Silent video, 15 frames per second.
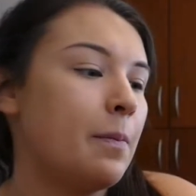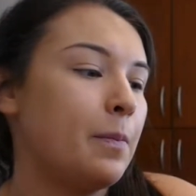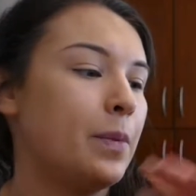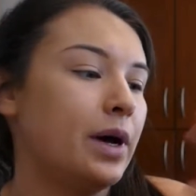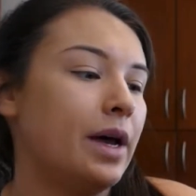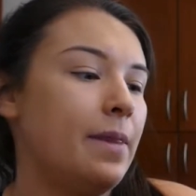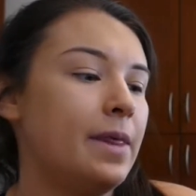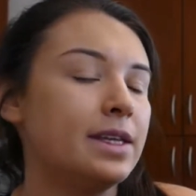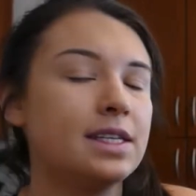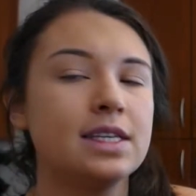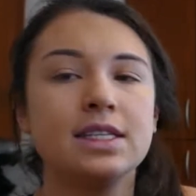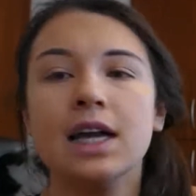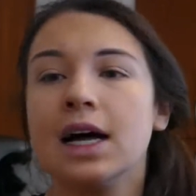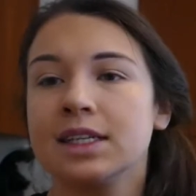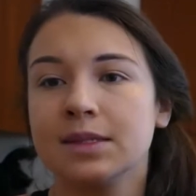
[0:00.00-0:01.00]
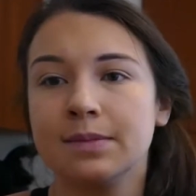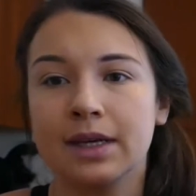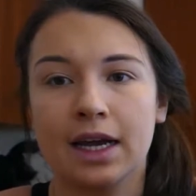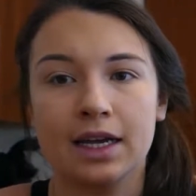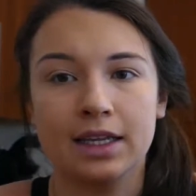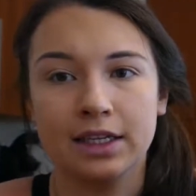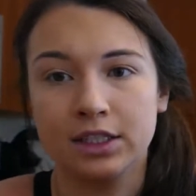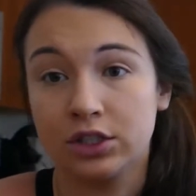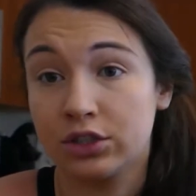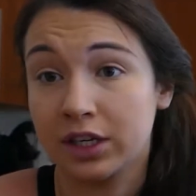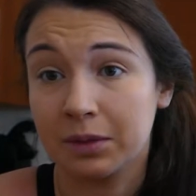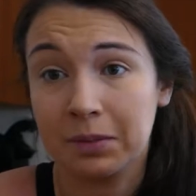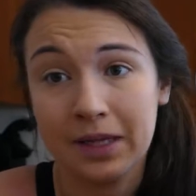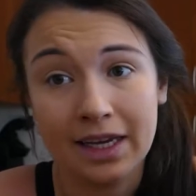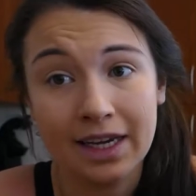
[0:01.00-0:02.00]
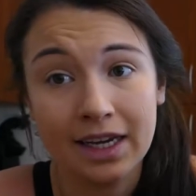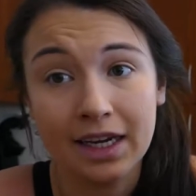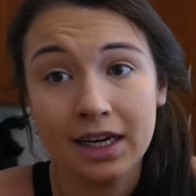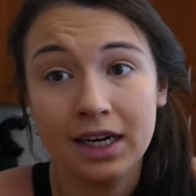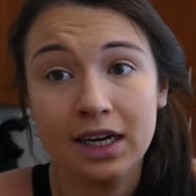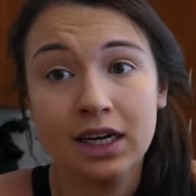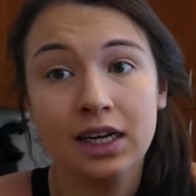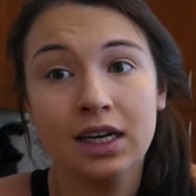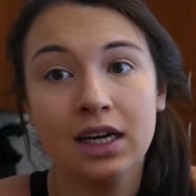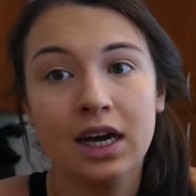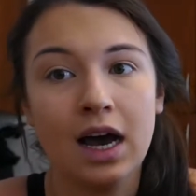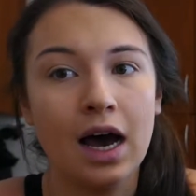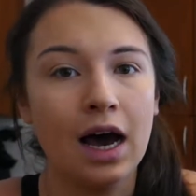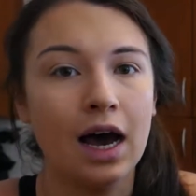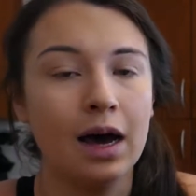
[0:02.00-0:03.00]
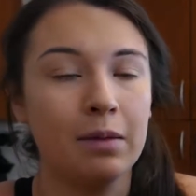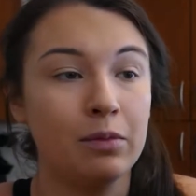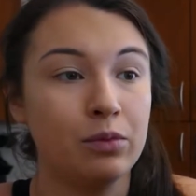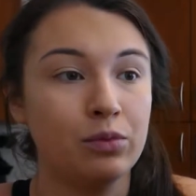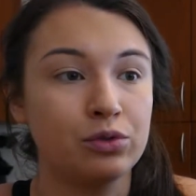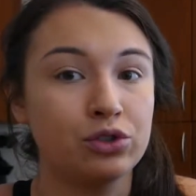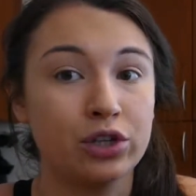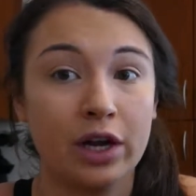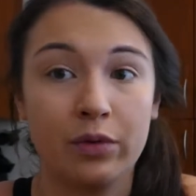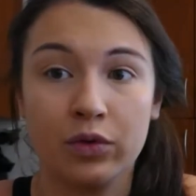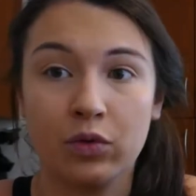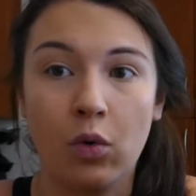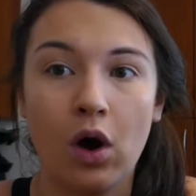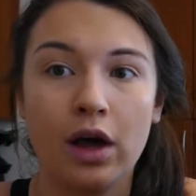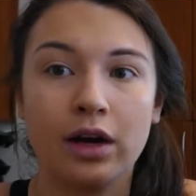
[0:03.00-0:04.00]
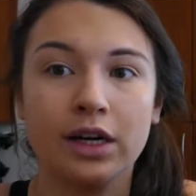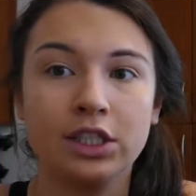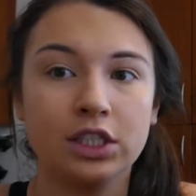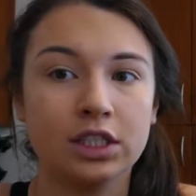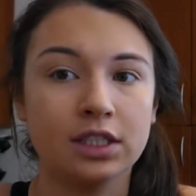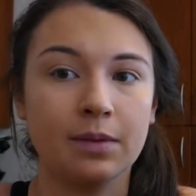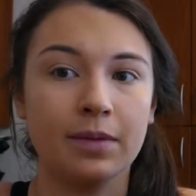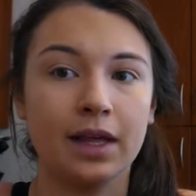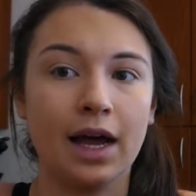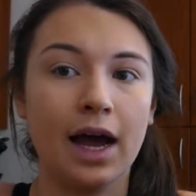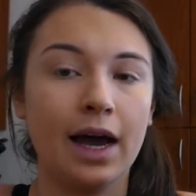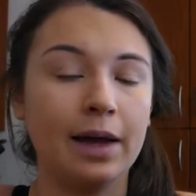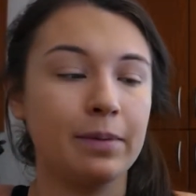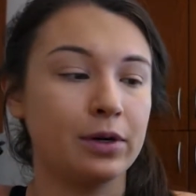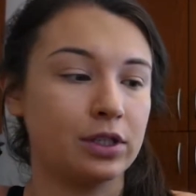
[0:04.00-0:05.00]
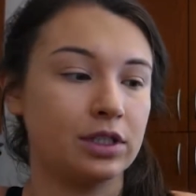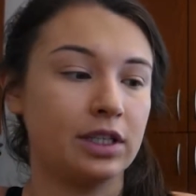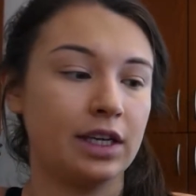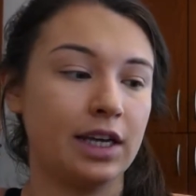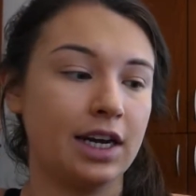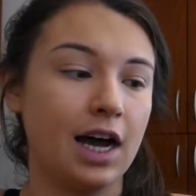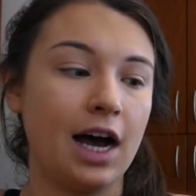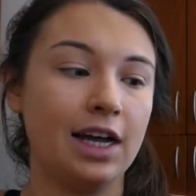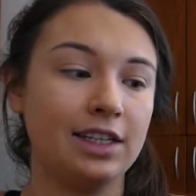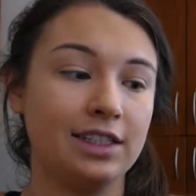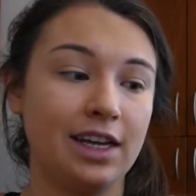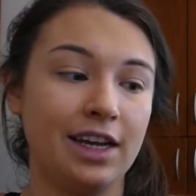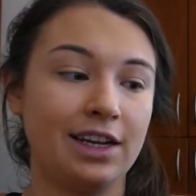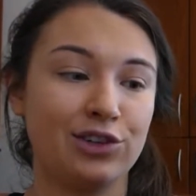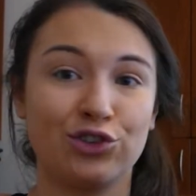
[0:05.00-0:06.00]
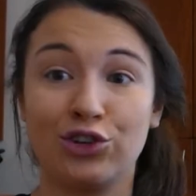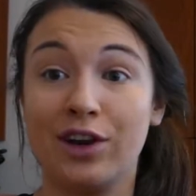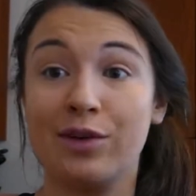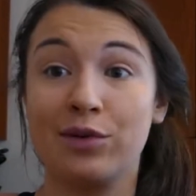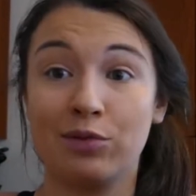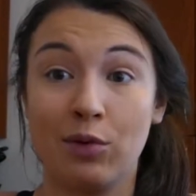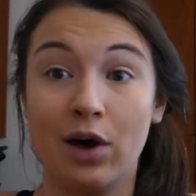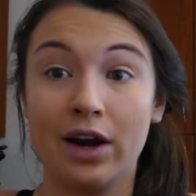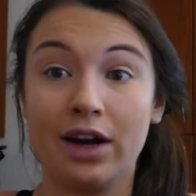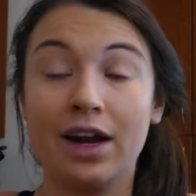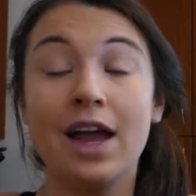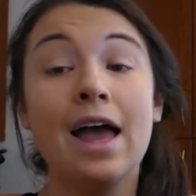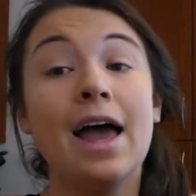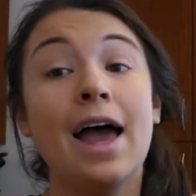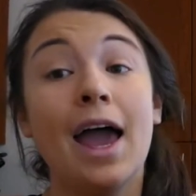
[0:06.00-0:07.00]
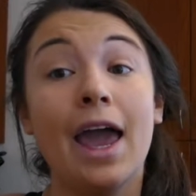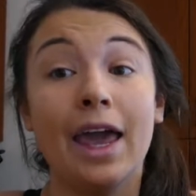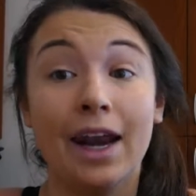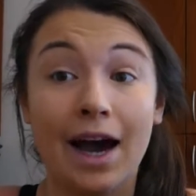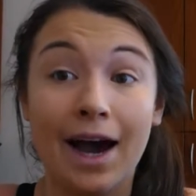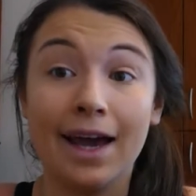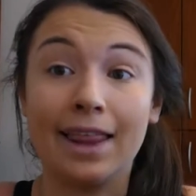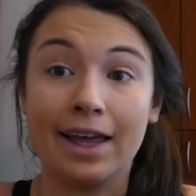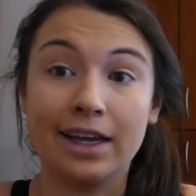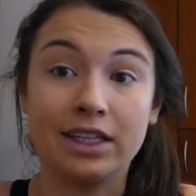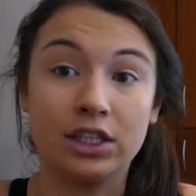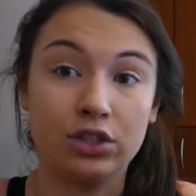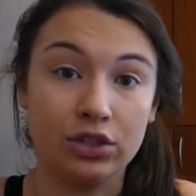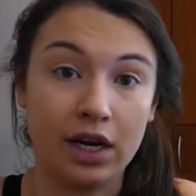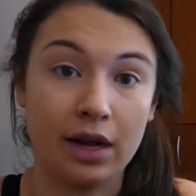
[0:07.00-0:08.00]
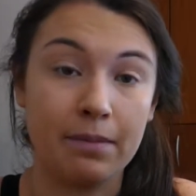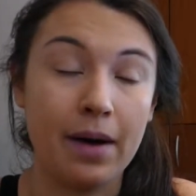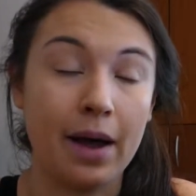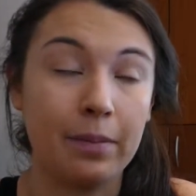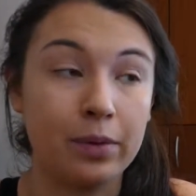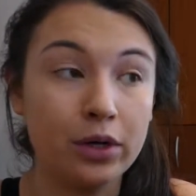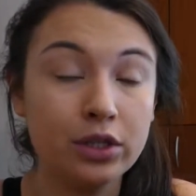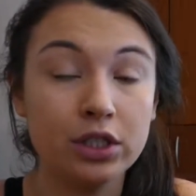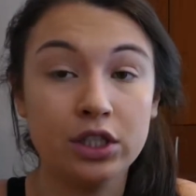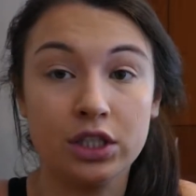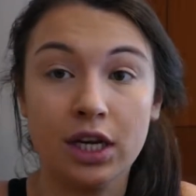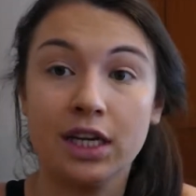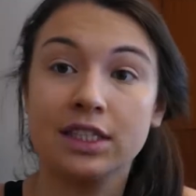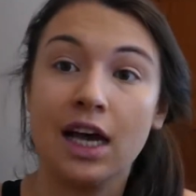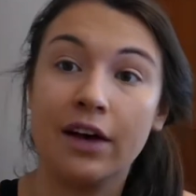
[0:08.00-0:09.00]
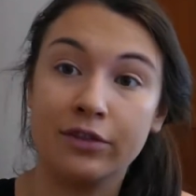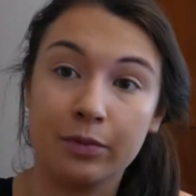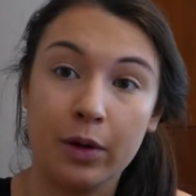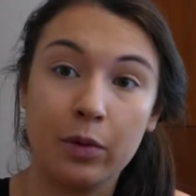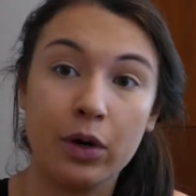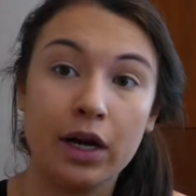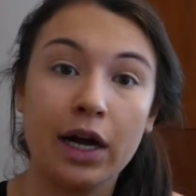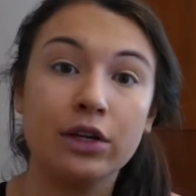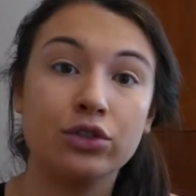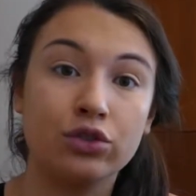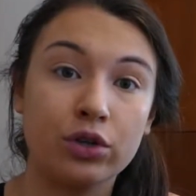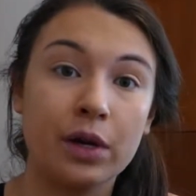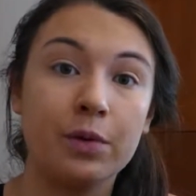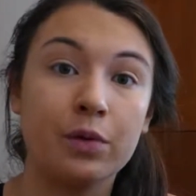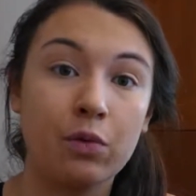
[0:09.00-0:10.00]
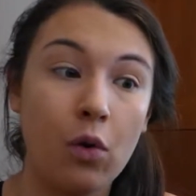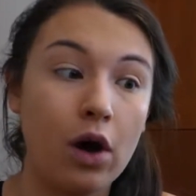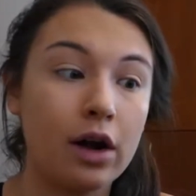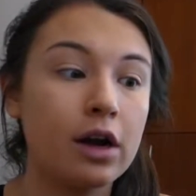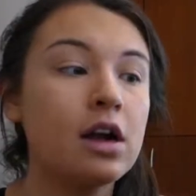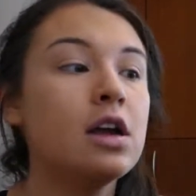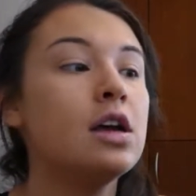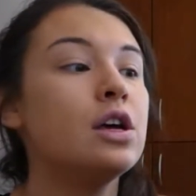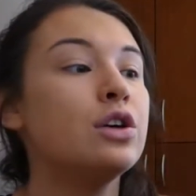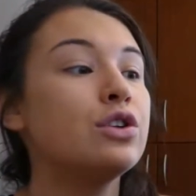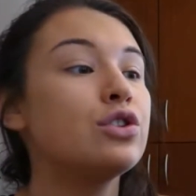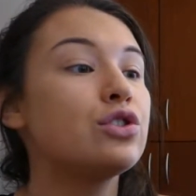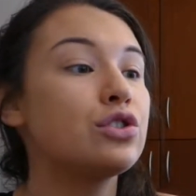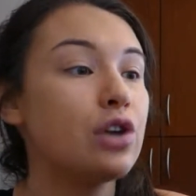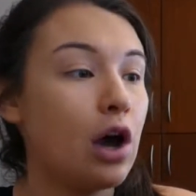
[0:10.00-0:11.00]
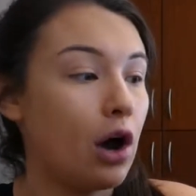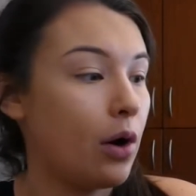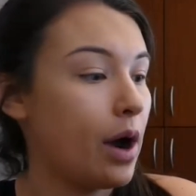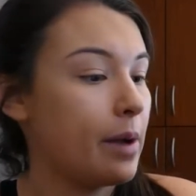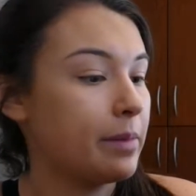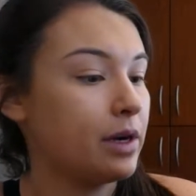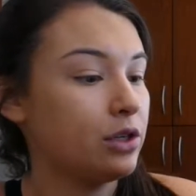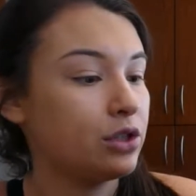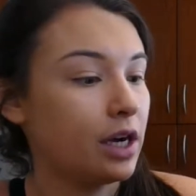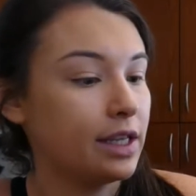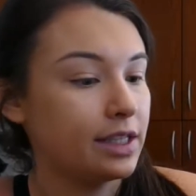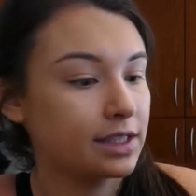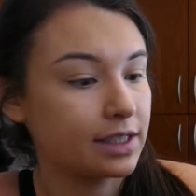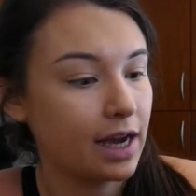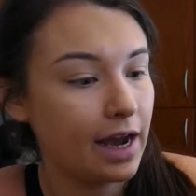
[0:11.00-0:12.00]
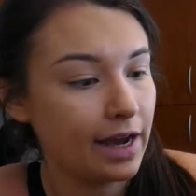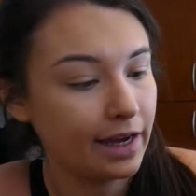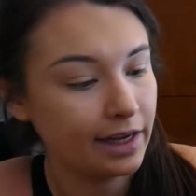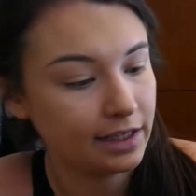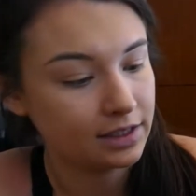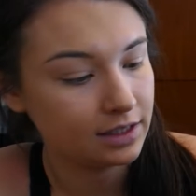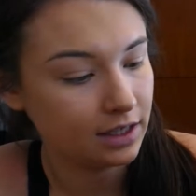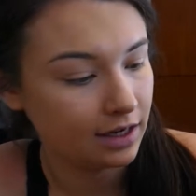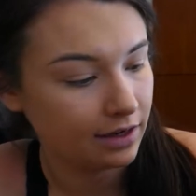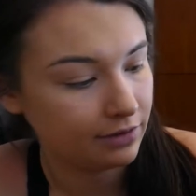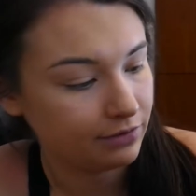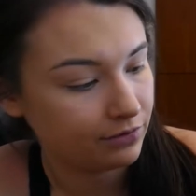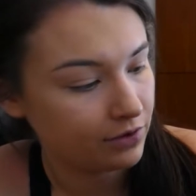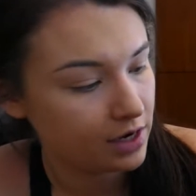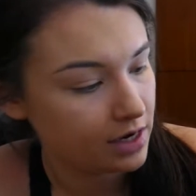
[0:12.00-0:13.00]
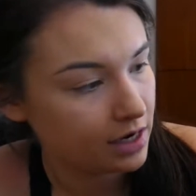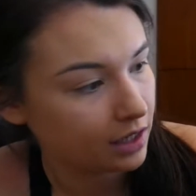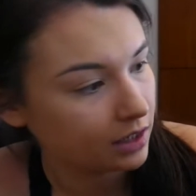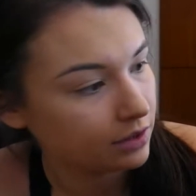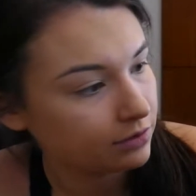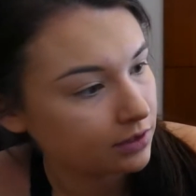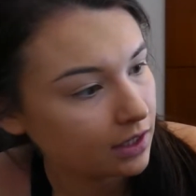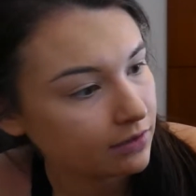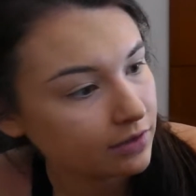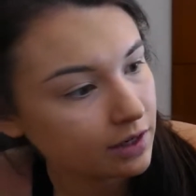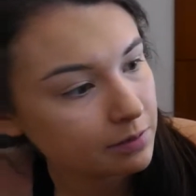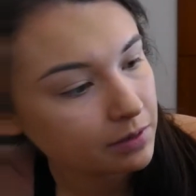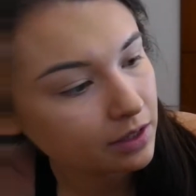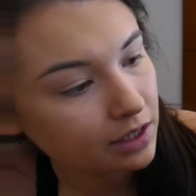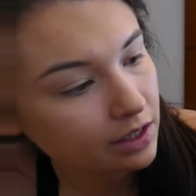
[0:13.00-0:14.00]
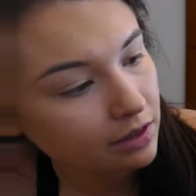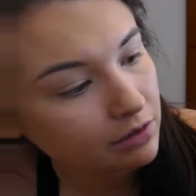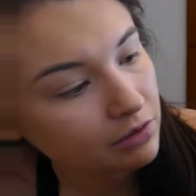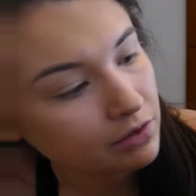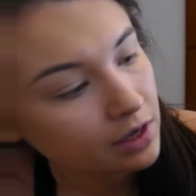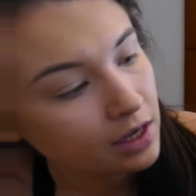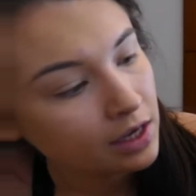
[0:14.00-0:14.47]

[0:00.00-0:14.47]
But this is not something I like to drink plain, straight with water. It's just something that I personally cannot take straight with water, and I like to drink my protein shakes after my workout straight with water. So I'm gonna try this guy. It's a vanilla flavor, I believe.